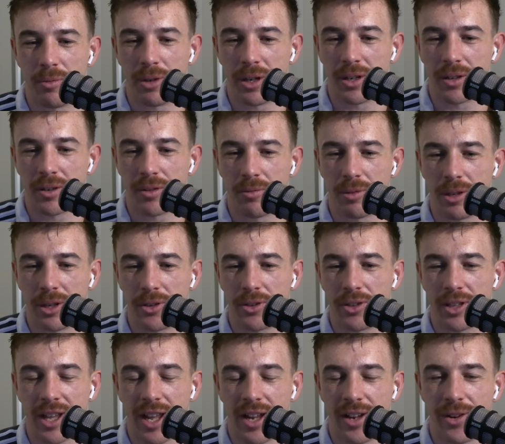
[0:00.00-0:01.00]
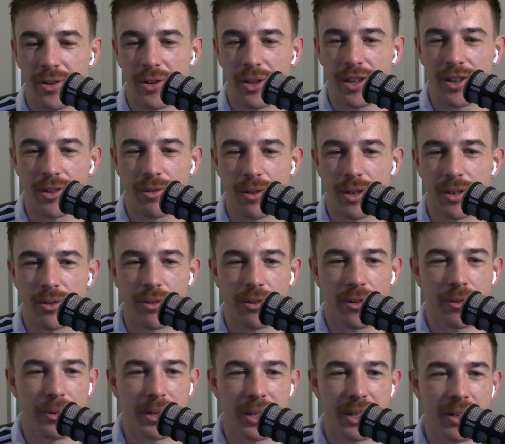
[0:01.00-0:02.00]
Um, uh, did we did we lose to Canada in
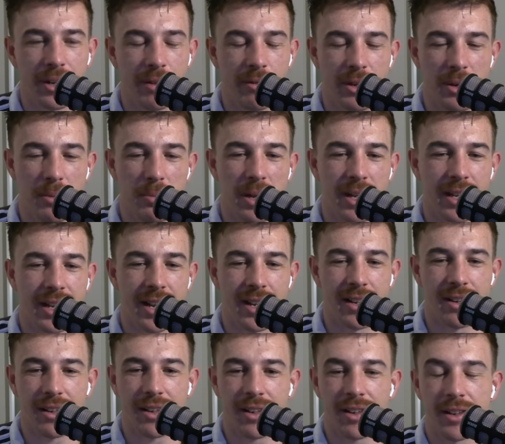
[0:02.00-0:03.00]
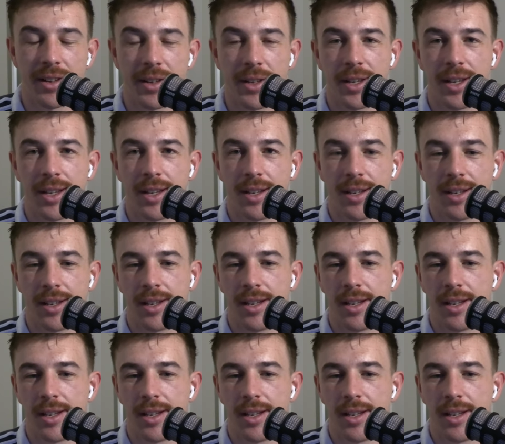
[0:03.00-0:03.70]
this one, or are we have we not played Canada yet?